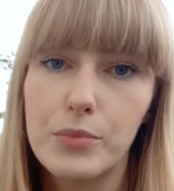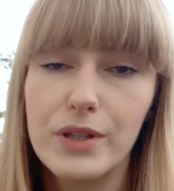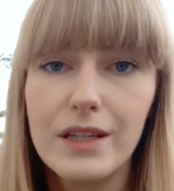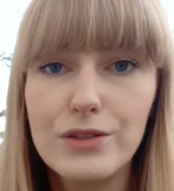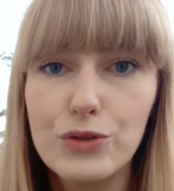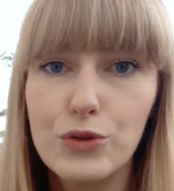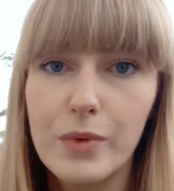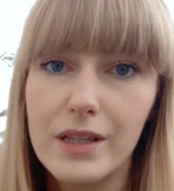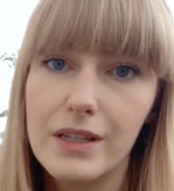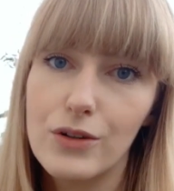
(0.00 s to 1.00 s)
potassium,
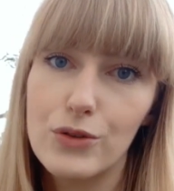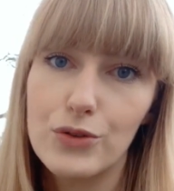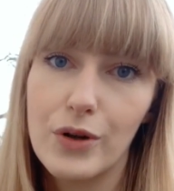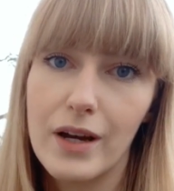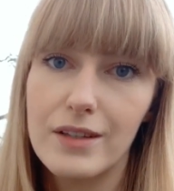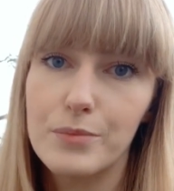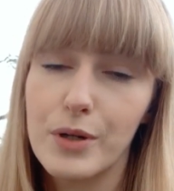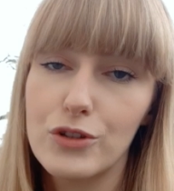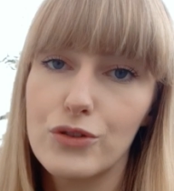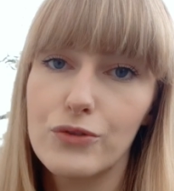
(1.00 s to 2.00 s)
and it also has a
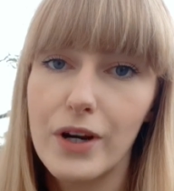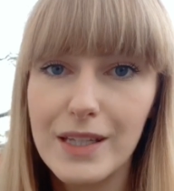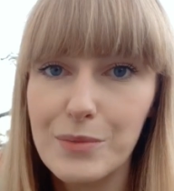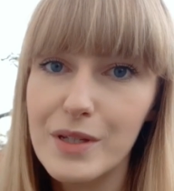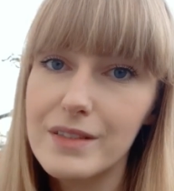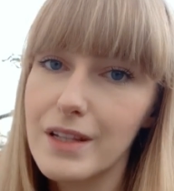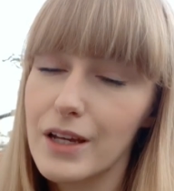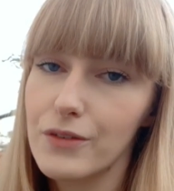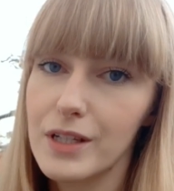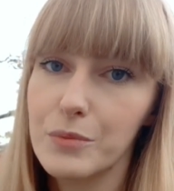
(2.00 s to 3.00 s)
bunch of vitamins
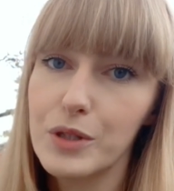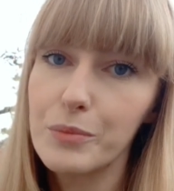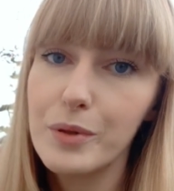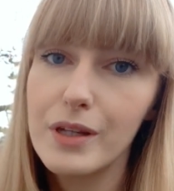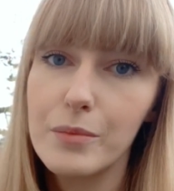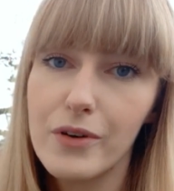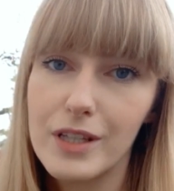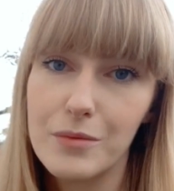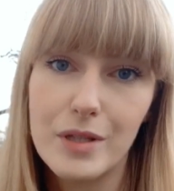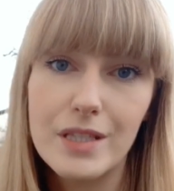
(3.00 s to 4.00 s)
like vitamin B,
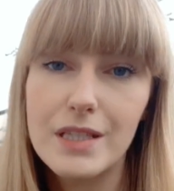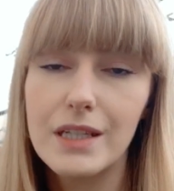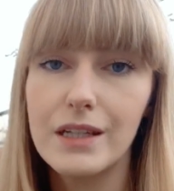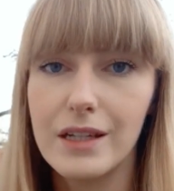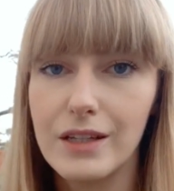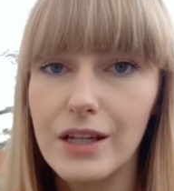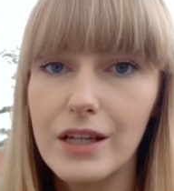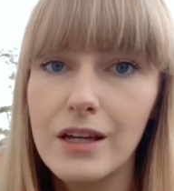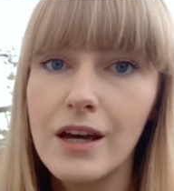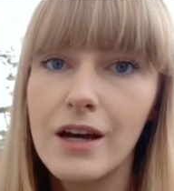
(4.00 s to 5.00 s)
vitamin C and
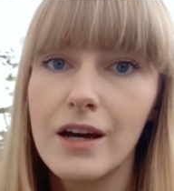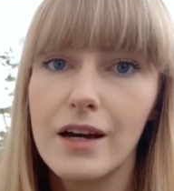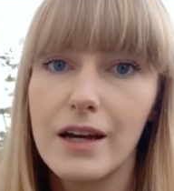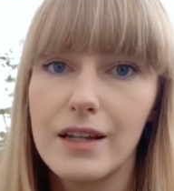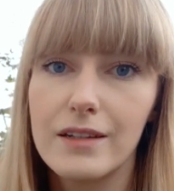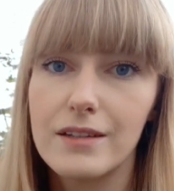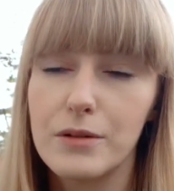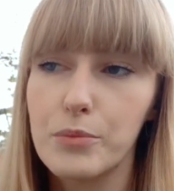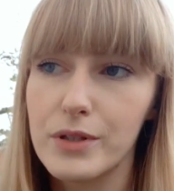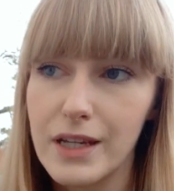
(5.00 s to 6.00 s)
E. And
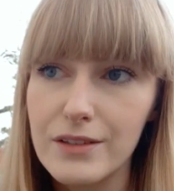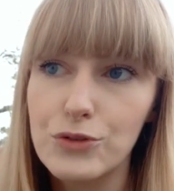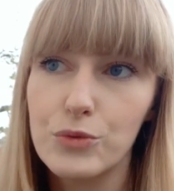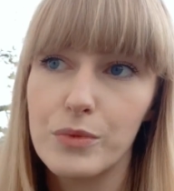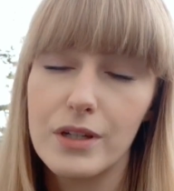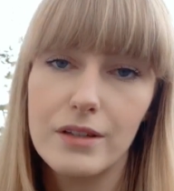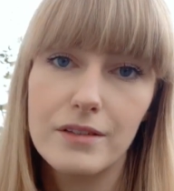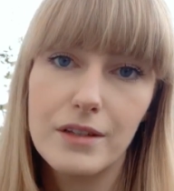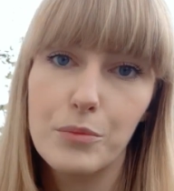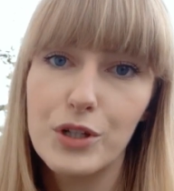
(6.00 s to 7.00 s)
potassium
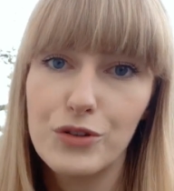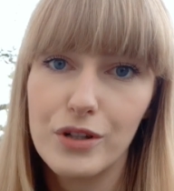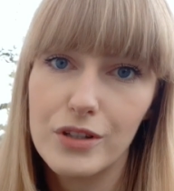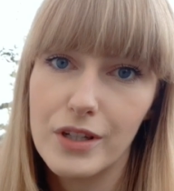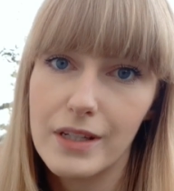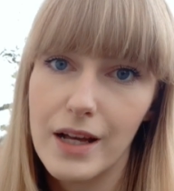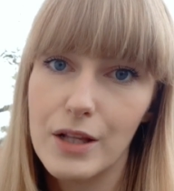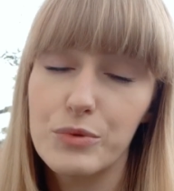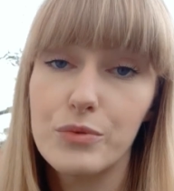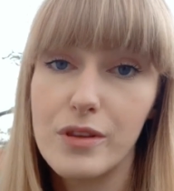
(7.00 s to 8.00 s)
is a mineral that
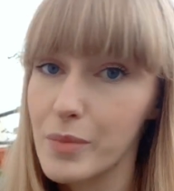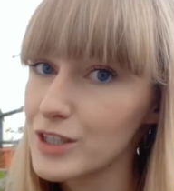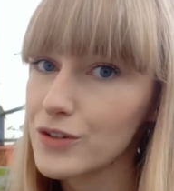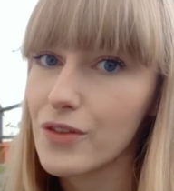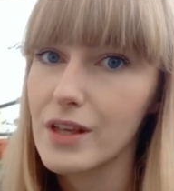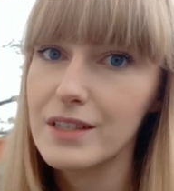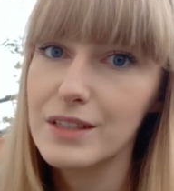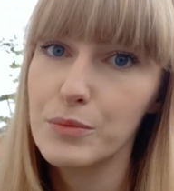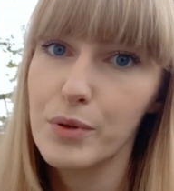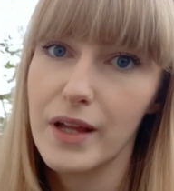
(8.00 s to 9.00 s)
helps with a bunch of things
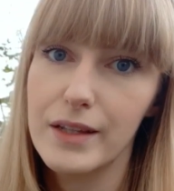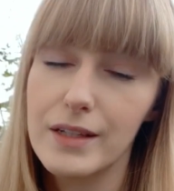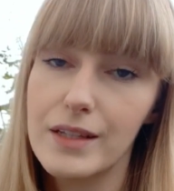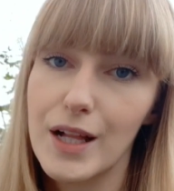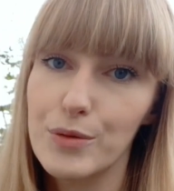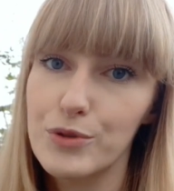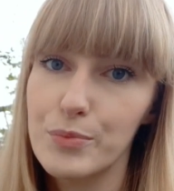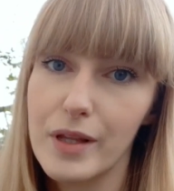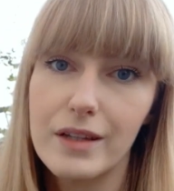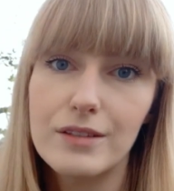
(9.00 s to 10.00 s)
in plant. It helps
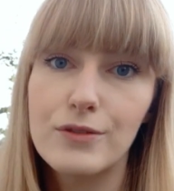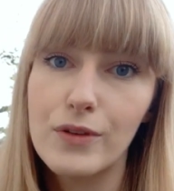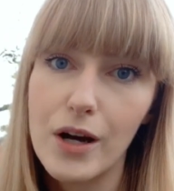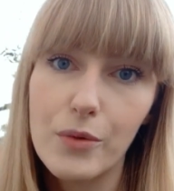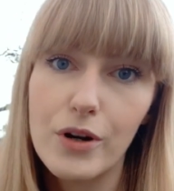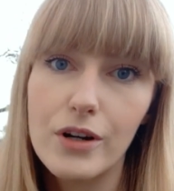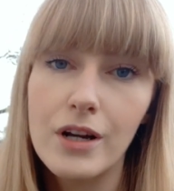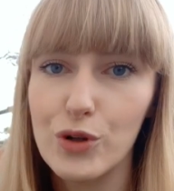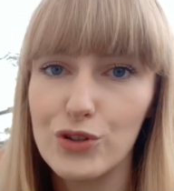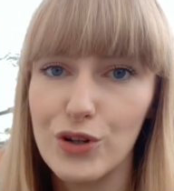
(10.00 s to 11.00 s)
plants flower,
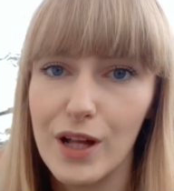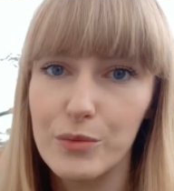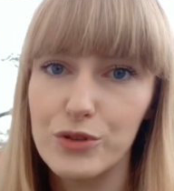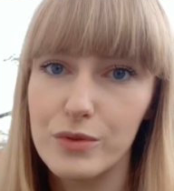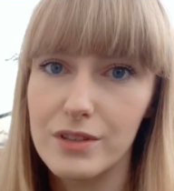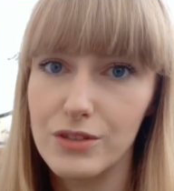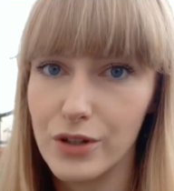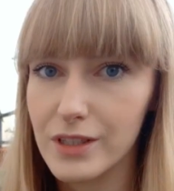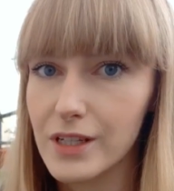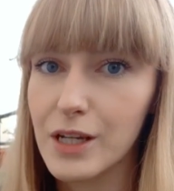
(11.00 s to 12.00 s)
also helps with
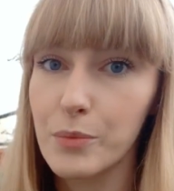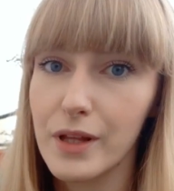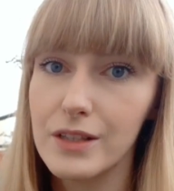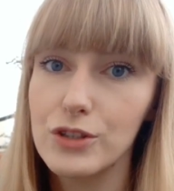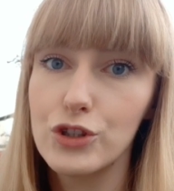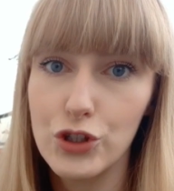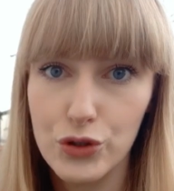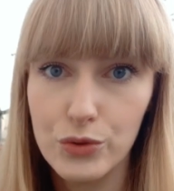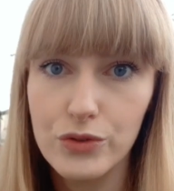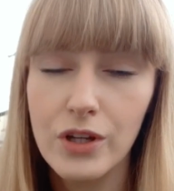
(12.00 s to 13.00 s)
strengthening plant
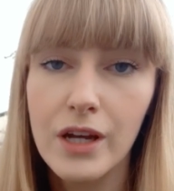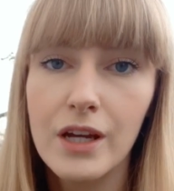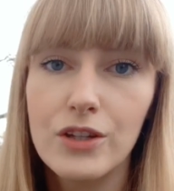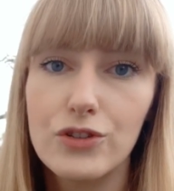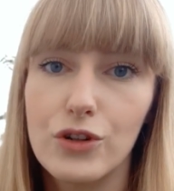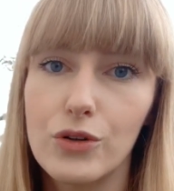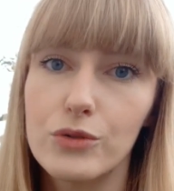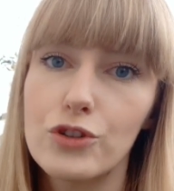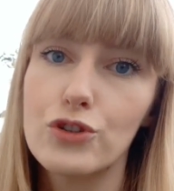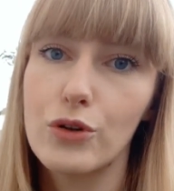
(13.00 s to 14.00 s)
tissues. So
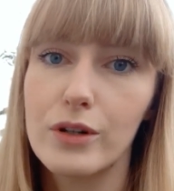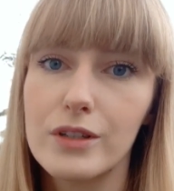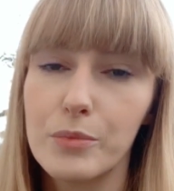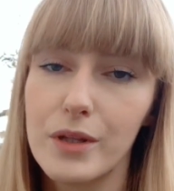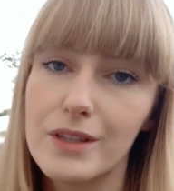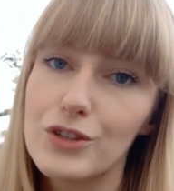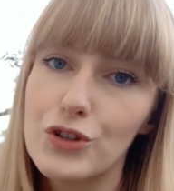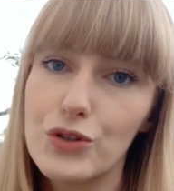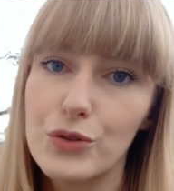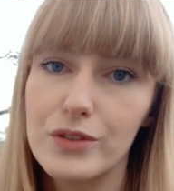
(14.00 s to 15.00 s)
the stronger the plant
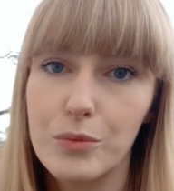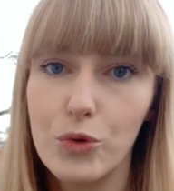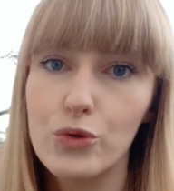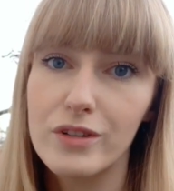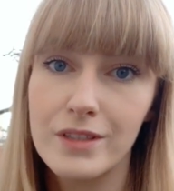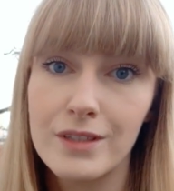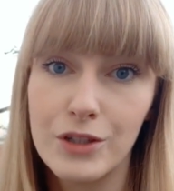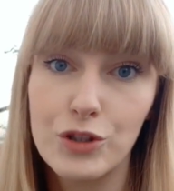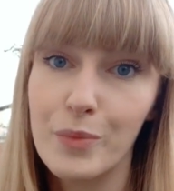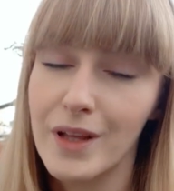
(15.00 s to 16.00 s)
tissues, the more
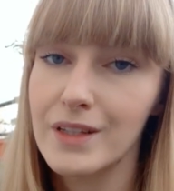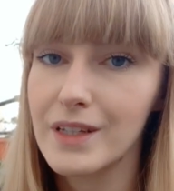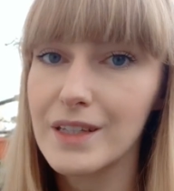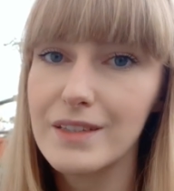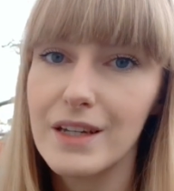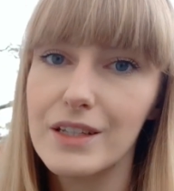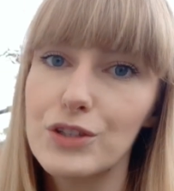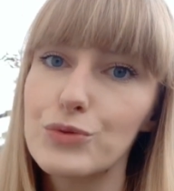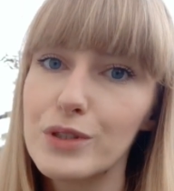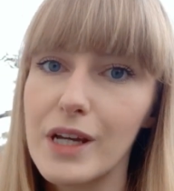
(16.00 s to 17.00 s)
resistant the plant is, and
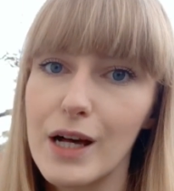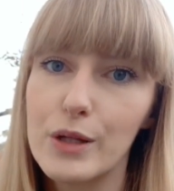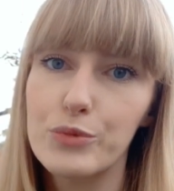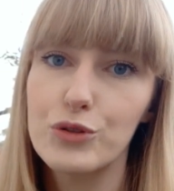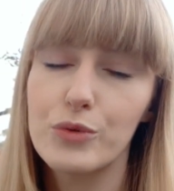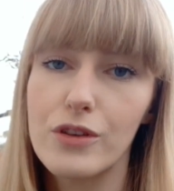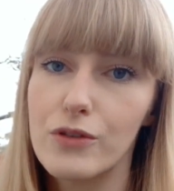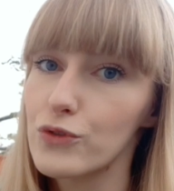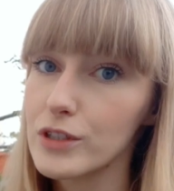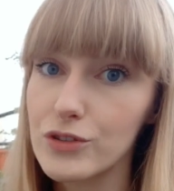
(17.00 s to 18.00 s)
it really helps with
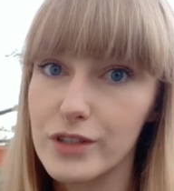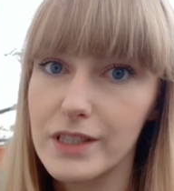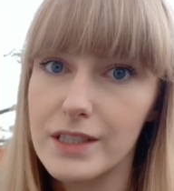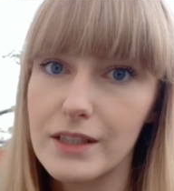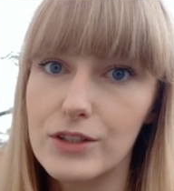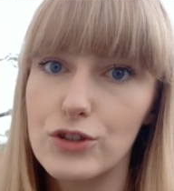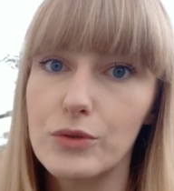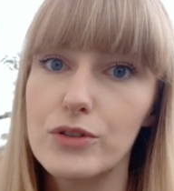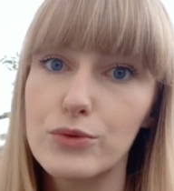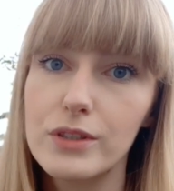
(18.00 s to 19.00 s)
frost resistance. So
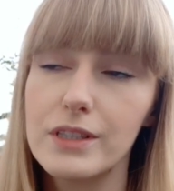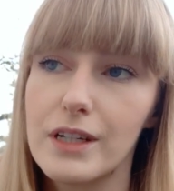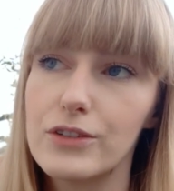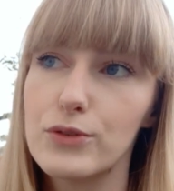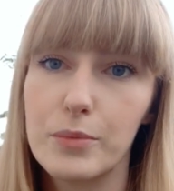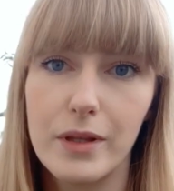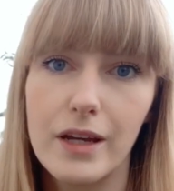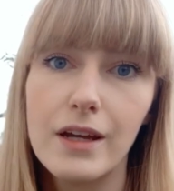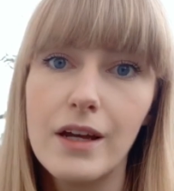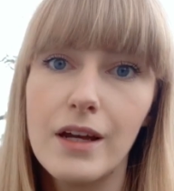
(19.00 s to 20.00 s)
it's really nice to
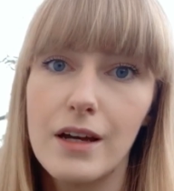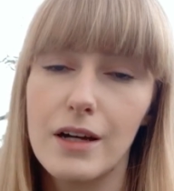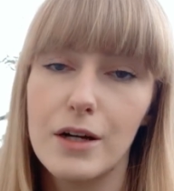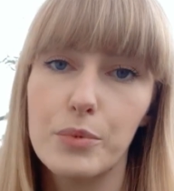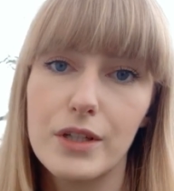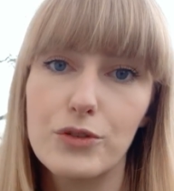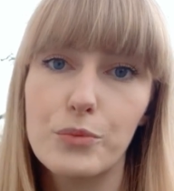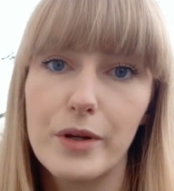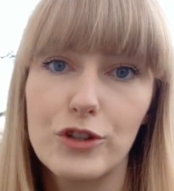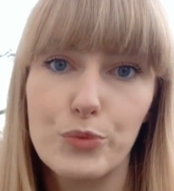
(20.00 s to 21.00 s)
apply
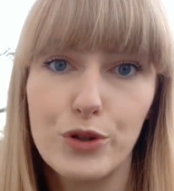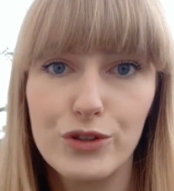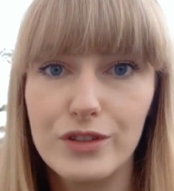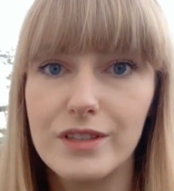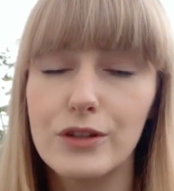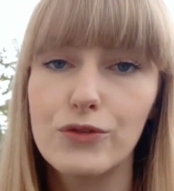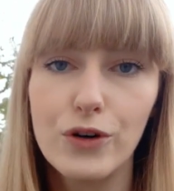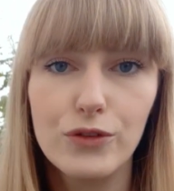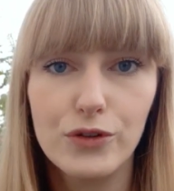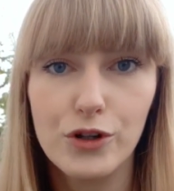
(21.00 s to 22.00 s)
potassium-based products in
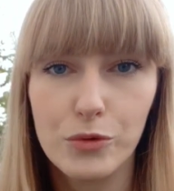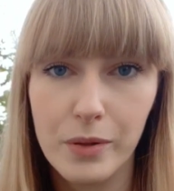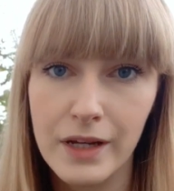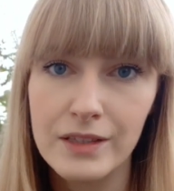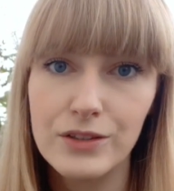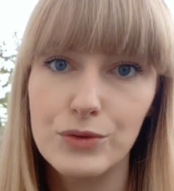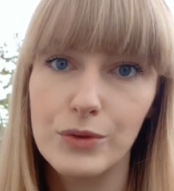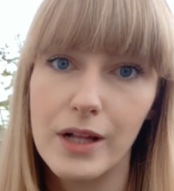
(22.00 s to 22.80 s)
fall for your plants to